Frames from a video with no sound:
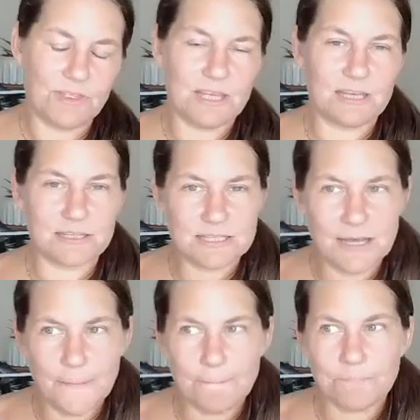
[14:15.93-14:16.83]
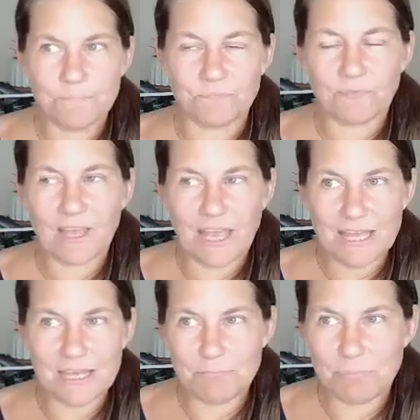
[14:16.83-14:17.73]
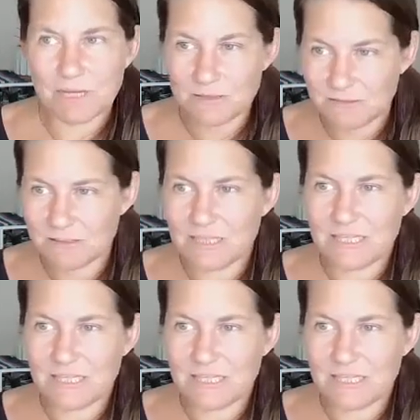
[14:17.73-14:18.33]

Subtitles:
things. But